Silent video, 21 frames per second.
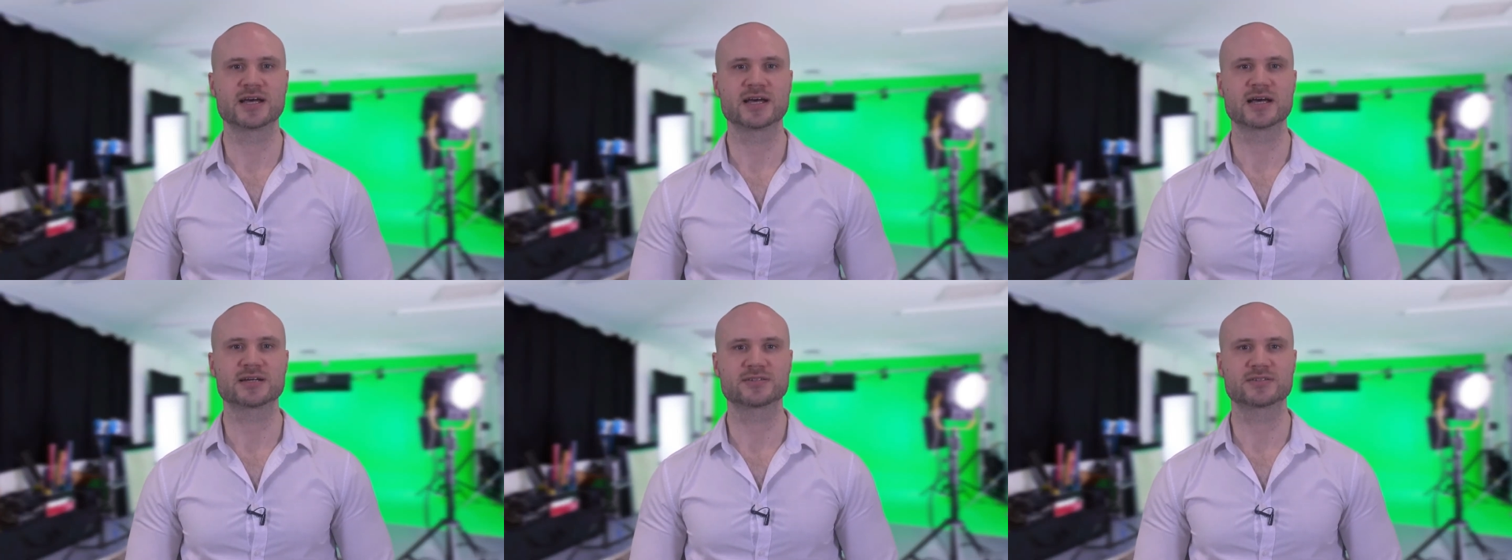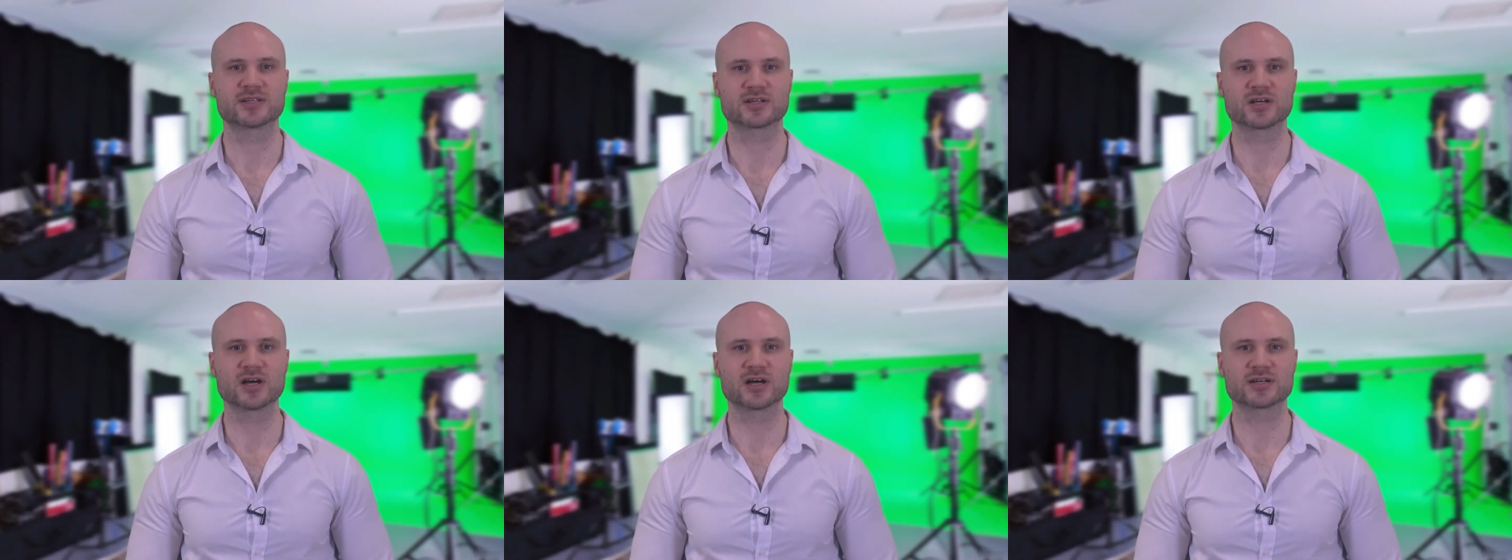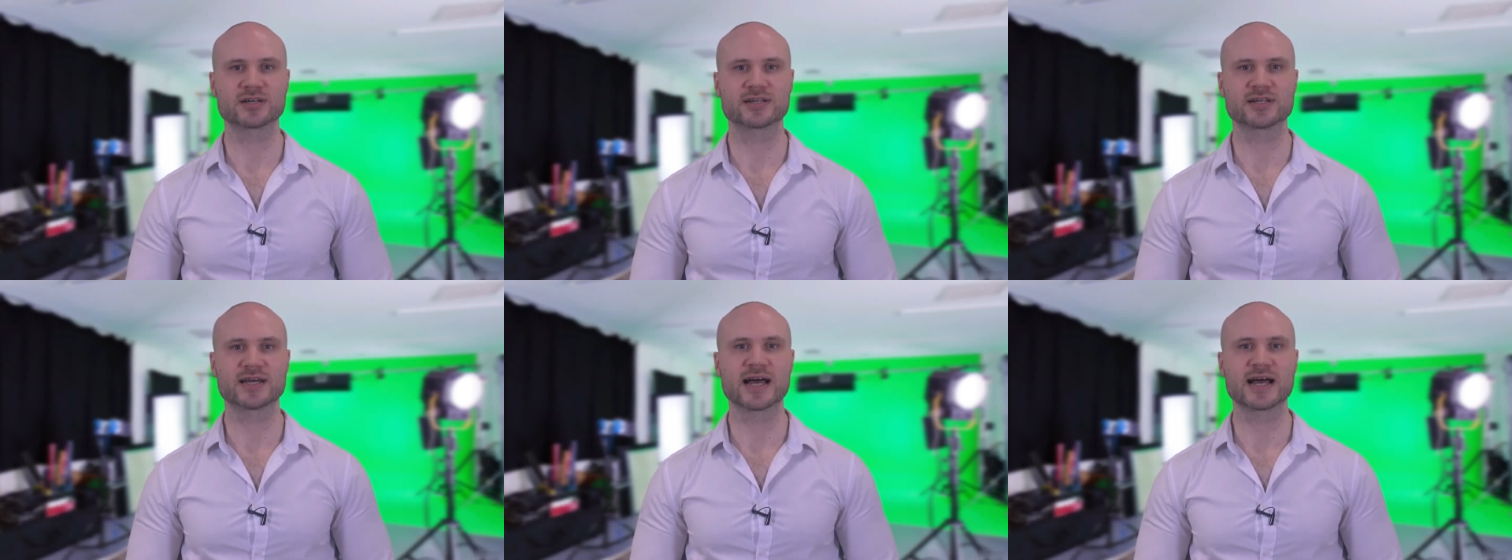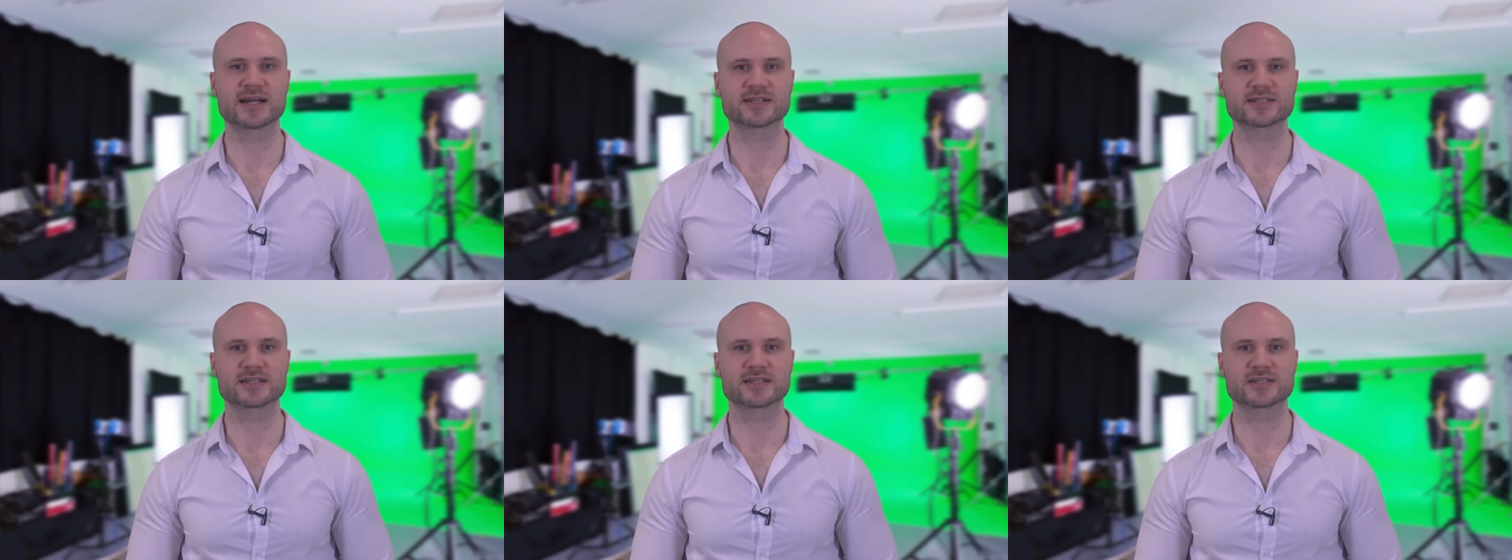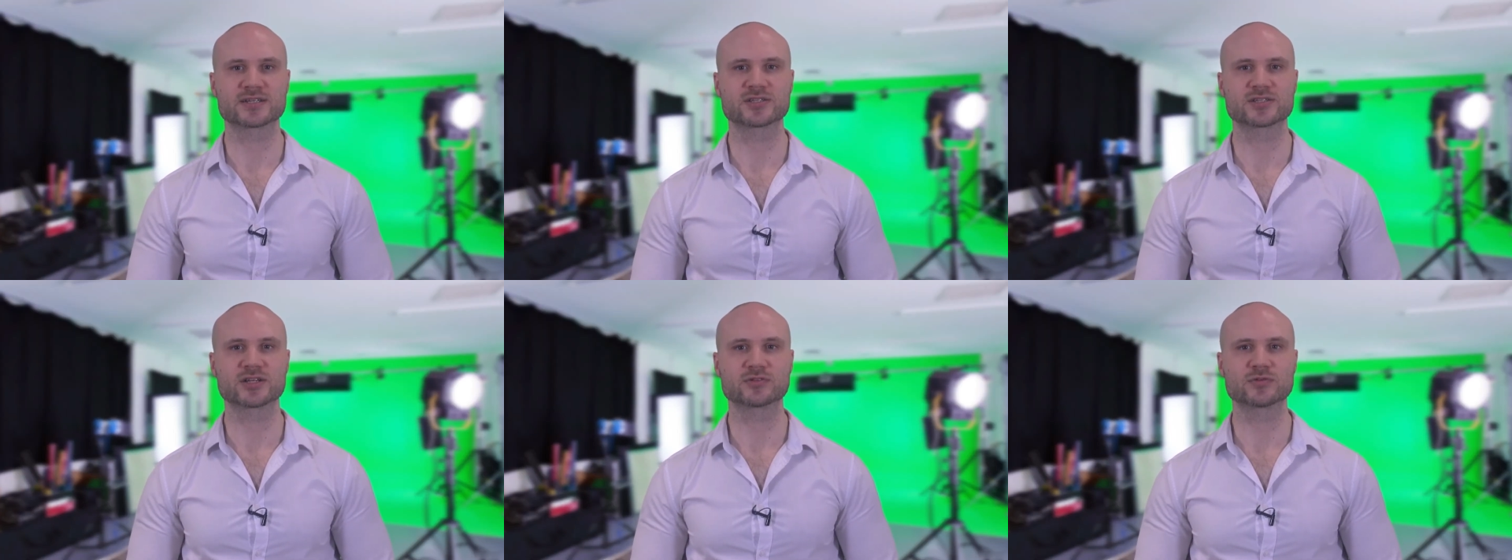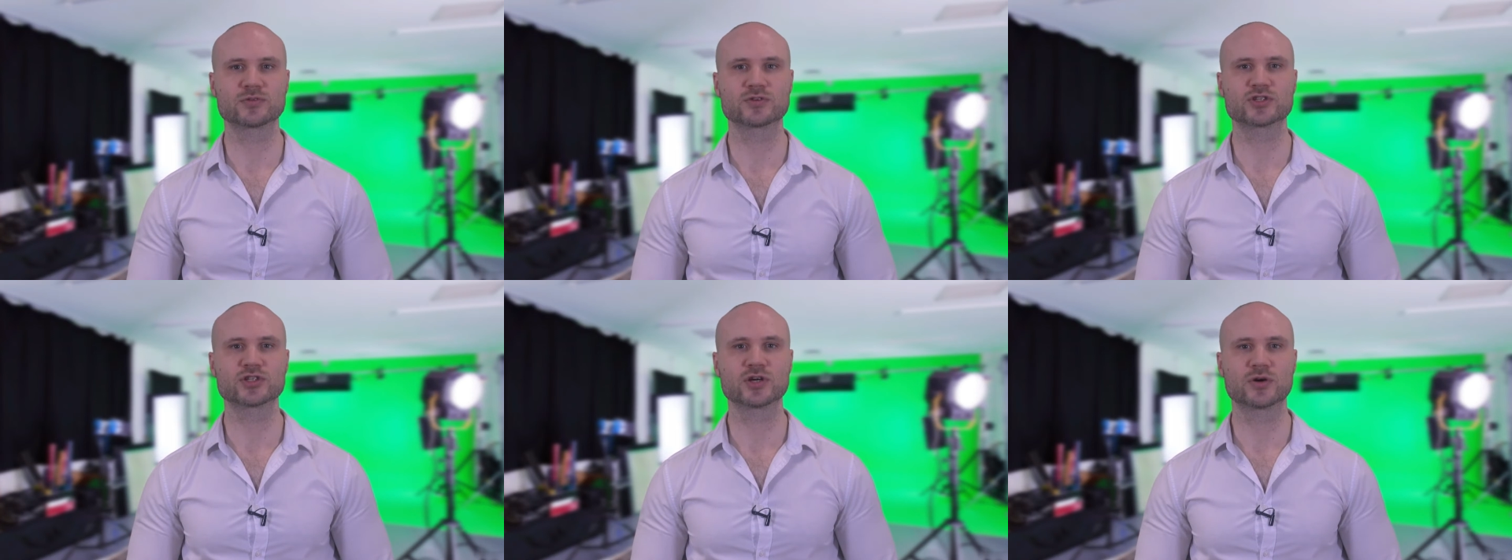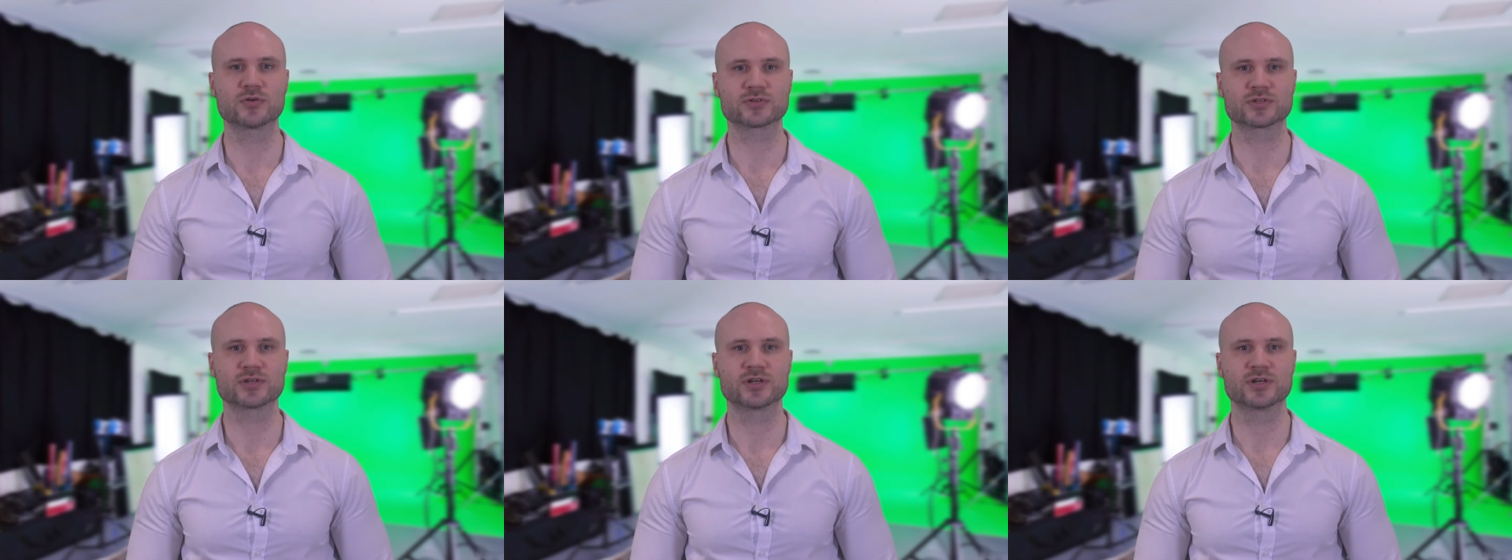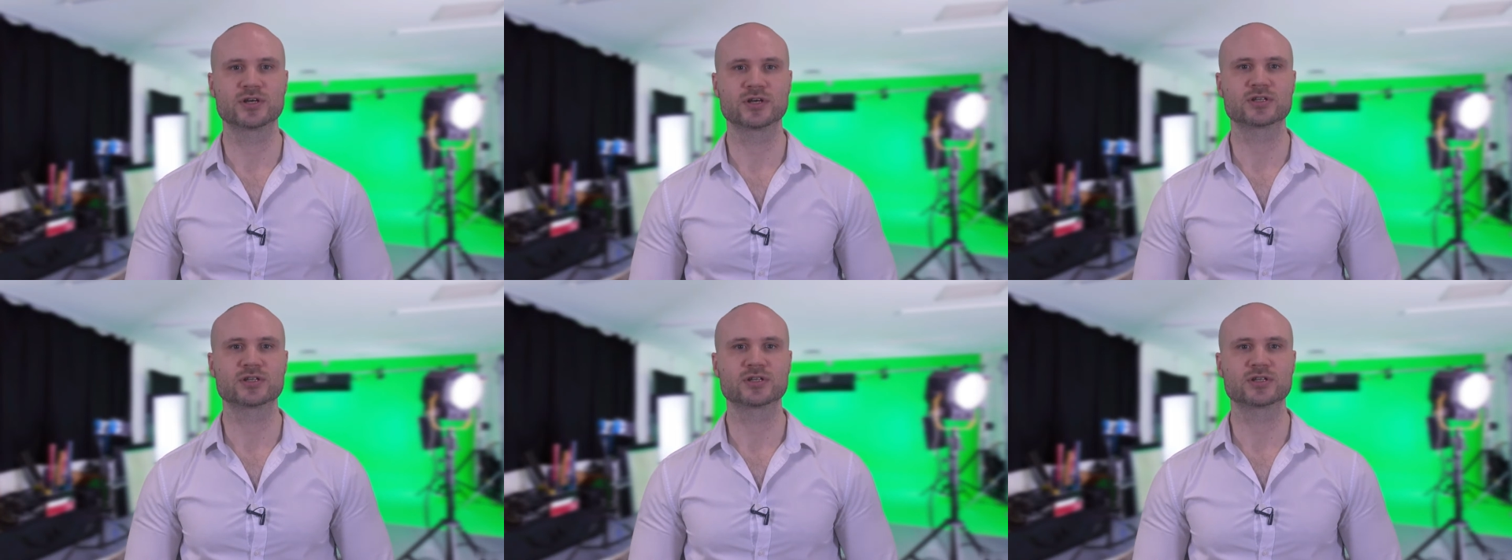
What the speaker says: as the cut can act as a subtle jolt